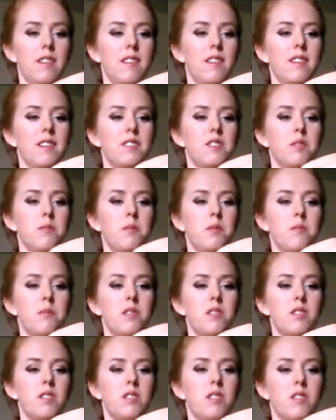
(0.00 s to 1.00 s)
it should be
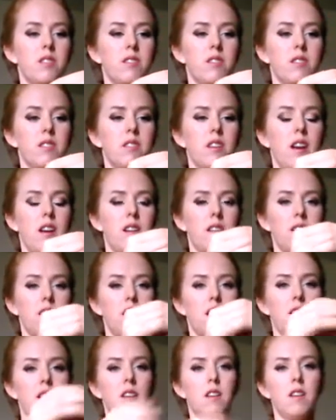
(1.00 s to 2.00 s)
much thinner than that.
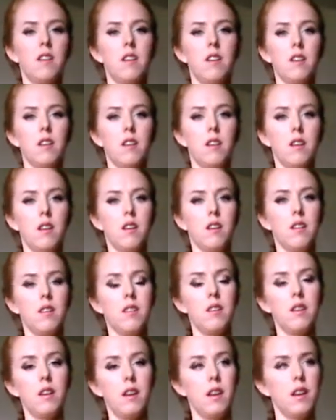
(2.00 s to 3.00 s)

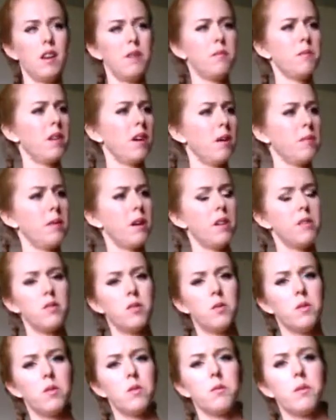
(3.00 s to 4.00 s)
The, and I'm, I'm not
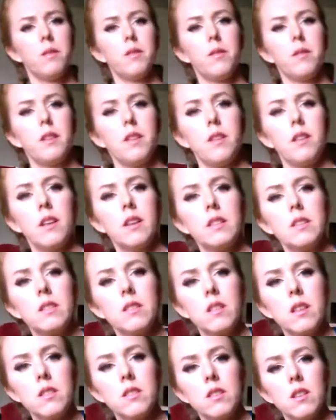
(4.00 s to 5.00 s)
doing it real thin. That's,
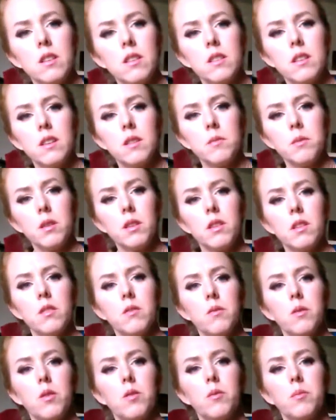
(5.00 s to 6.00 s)
that's not a terribly thin
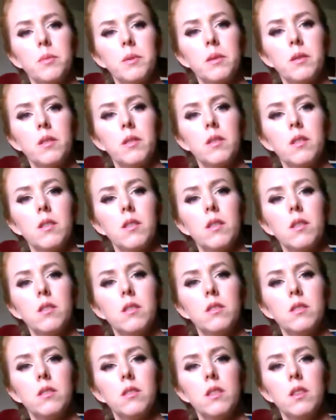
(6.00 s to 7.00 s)
rope.
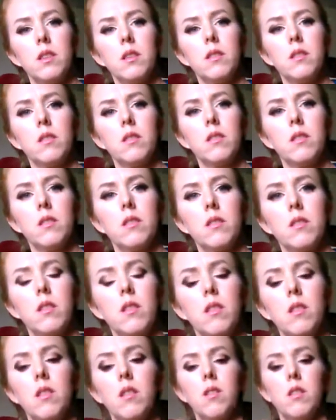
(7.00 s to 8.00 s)
See?
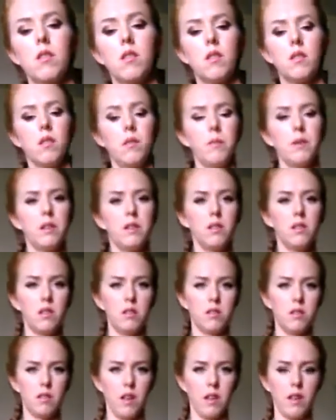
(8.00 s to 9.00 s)
But it
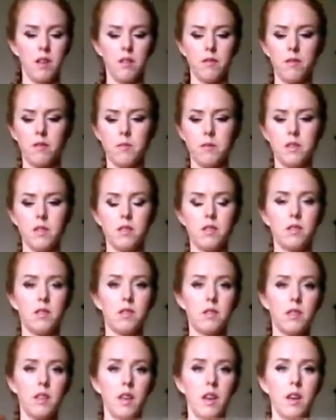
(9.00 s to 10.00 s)
looks like it from a
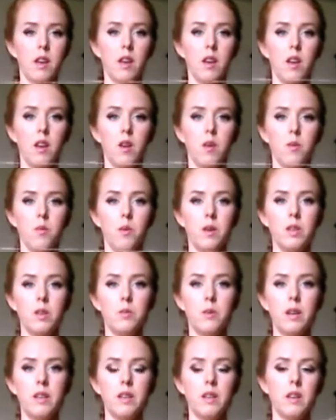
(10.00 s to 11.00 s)
distance. Okay, when you
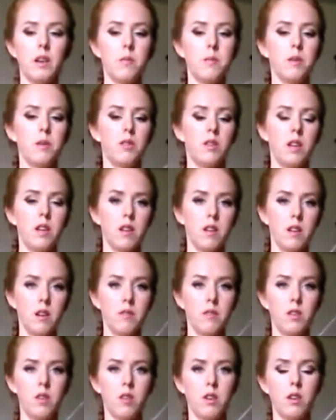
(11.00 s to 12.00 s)
wind it up, you take it
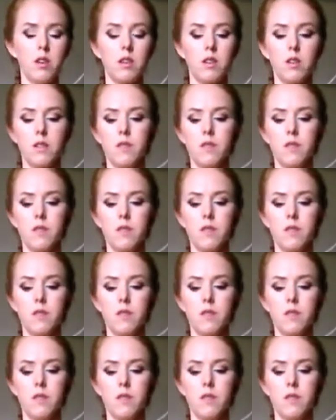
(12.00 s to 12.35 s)
off the hook